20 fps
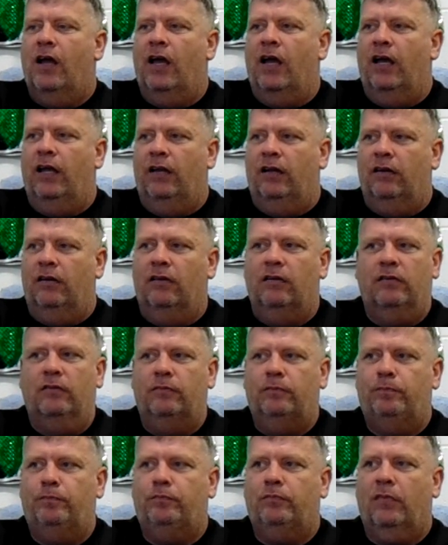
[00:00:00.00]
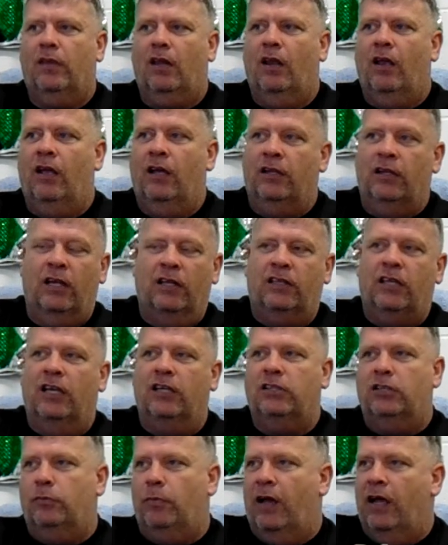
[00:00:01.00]
And it, texts
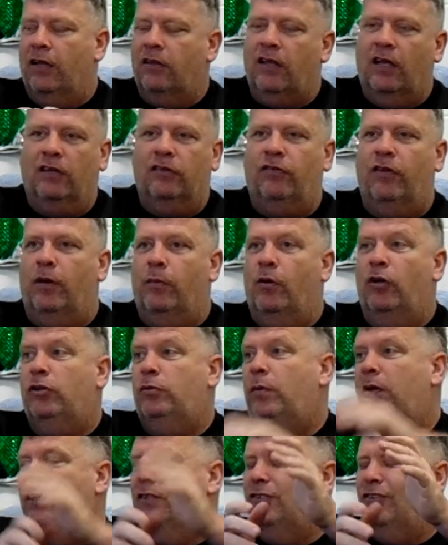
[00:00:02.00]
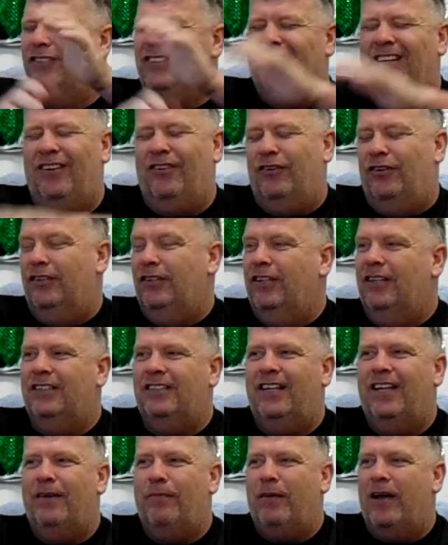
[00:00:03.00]
takes us back, thanks very much, mate. So, you know,
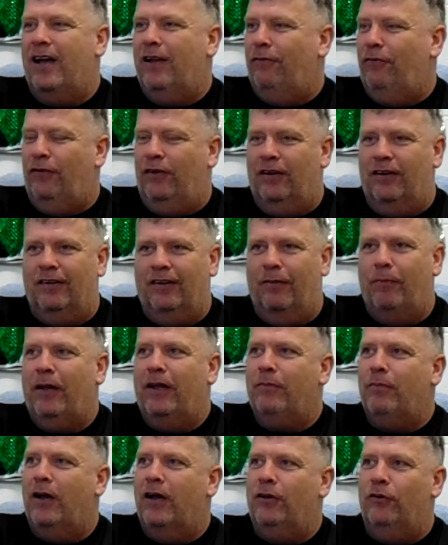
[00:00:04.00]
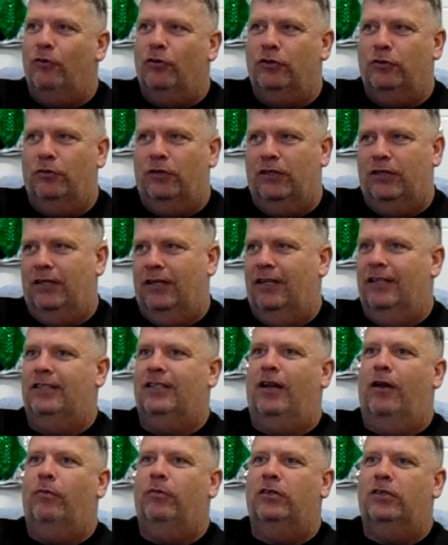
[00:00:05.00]
there's no bad feeling. The big man knows was the
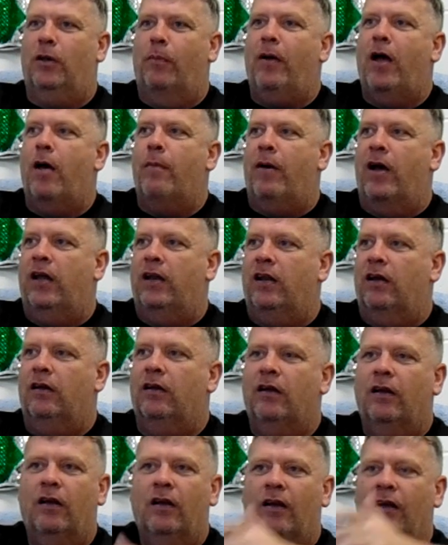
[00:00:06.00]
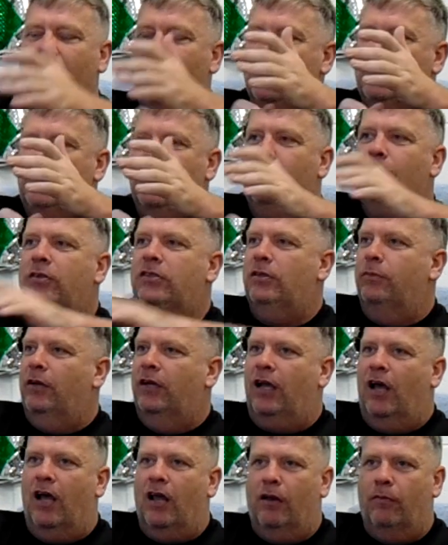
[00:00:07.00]
script. It's a bit Aye. of banter. The same as the
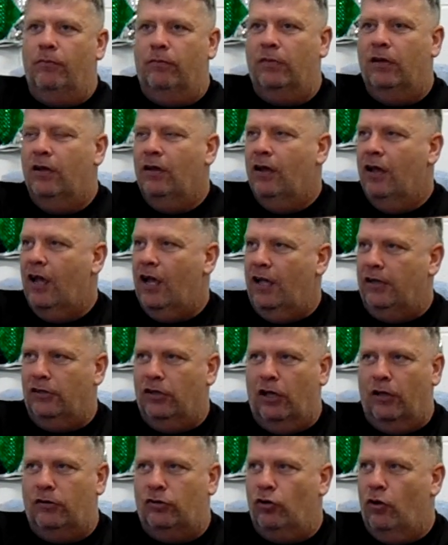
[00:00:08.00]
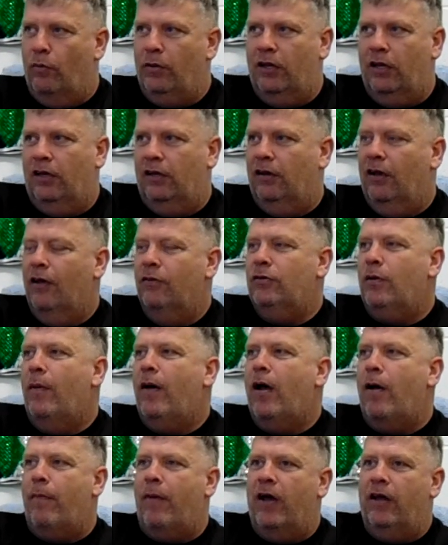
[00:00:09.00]
McCallum and, and Tommy thing. It was a
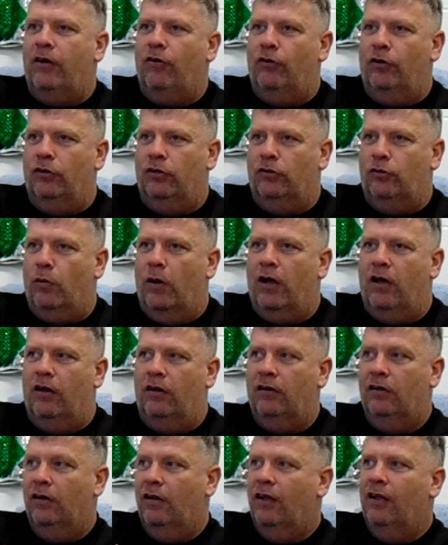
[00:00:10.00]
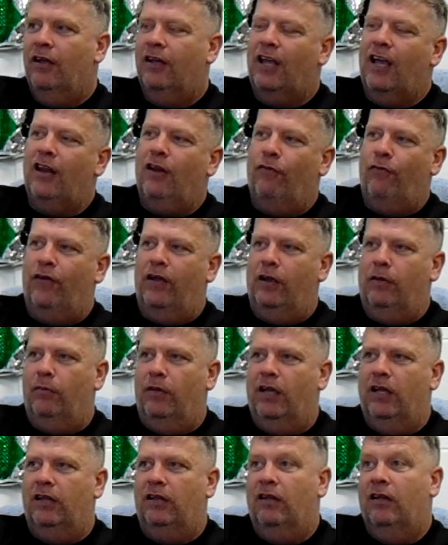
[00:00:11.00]
bit of banter on Twitter. Get the fight
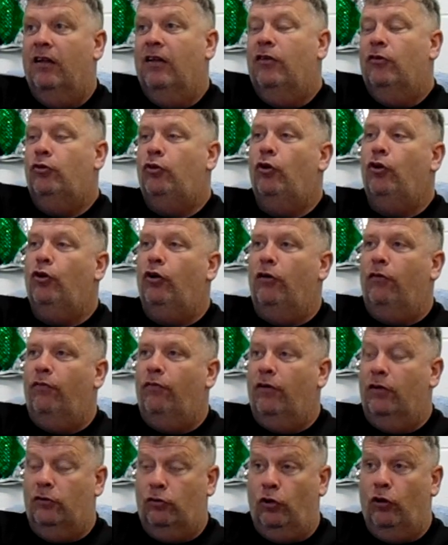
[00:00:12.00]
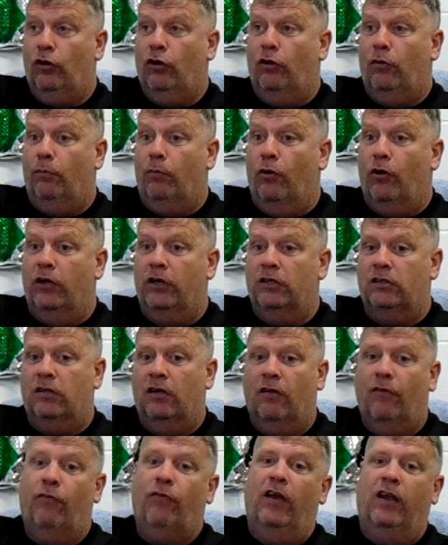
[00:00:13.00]
made. Two good two good boys
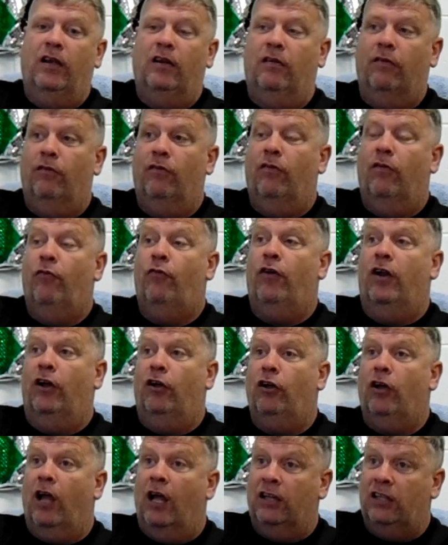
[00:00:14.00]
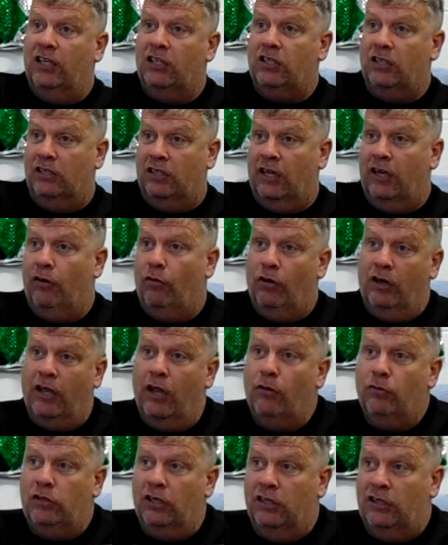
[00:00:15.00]
fighting for a, a decent title, a
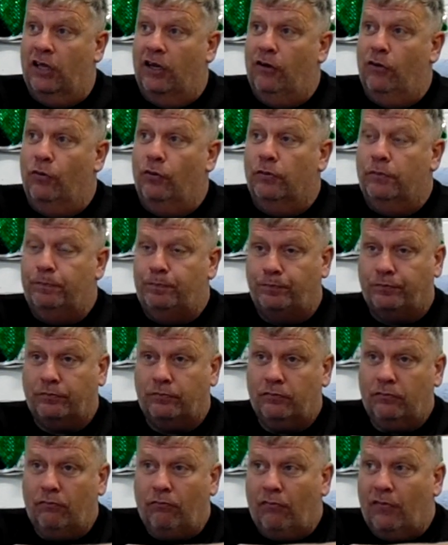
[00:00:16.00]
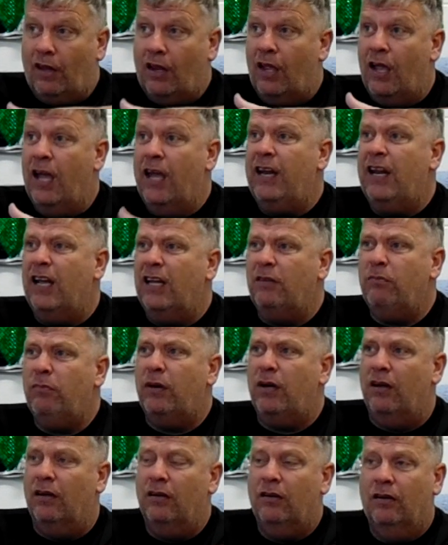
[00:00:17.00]
Celtic title in
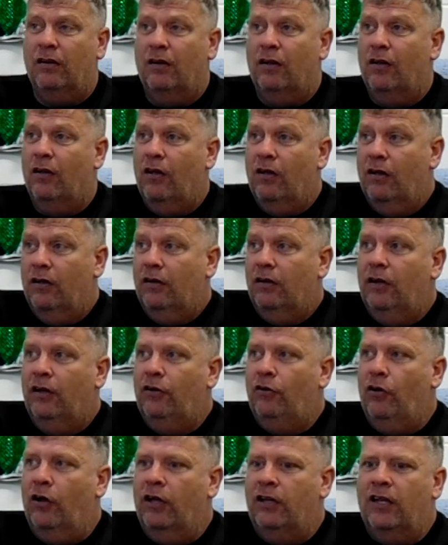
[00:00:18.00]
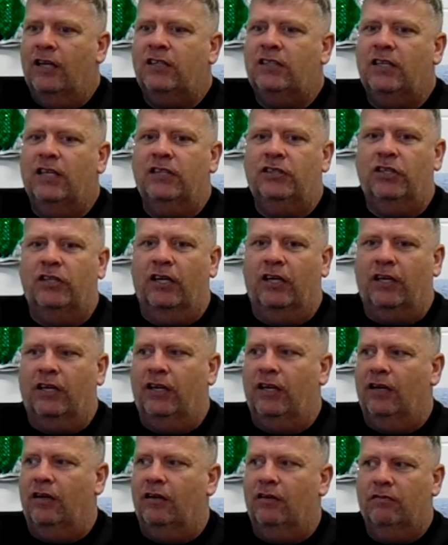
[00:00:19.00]
Edinburgh. You know, at this stage of their
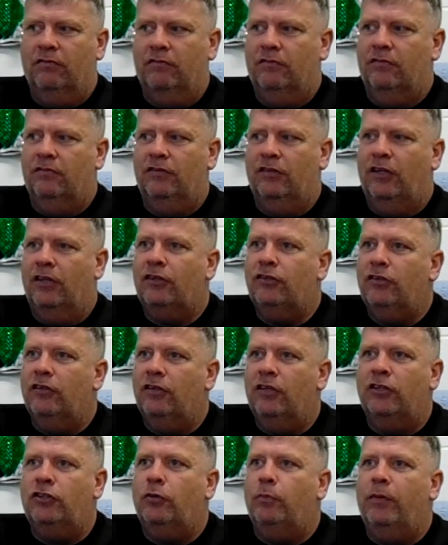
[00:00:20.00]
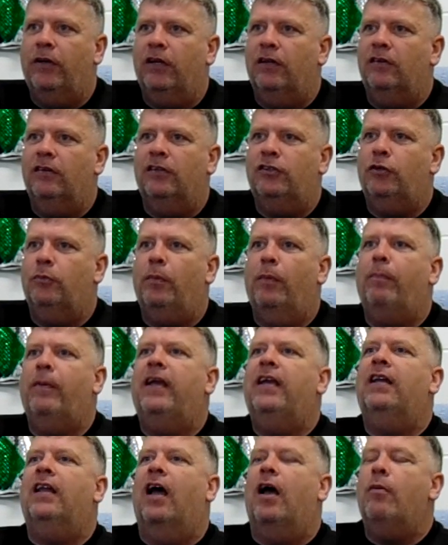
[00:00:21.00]
career, they should be they should be
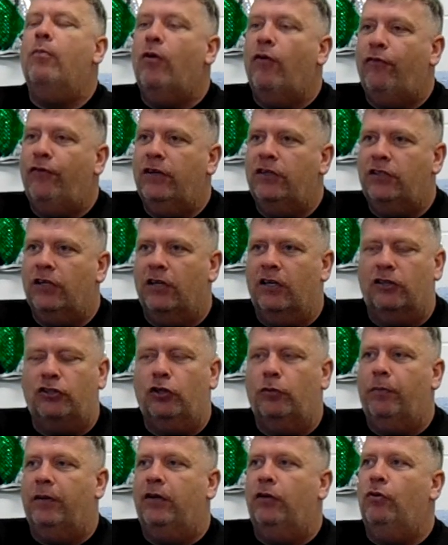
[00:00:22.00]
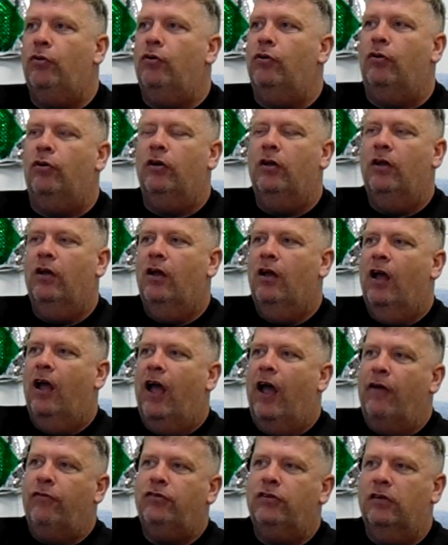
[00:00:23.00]
biting the arm off each other. There should be no,
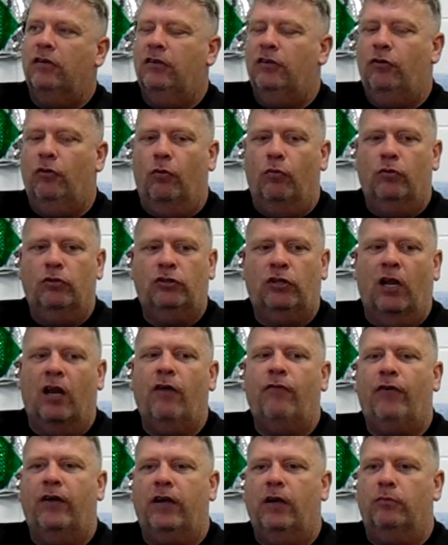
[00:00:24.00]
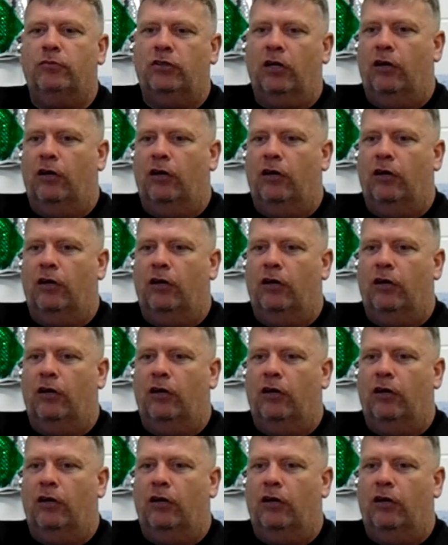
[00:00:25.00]
if, you know, shall I fight him,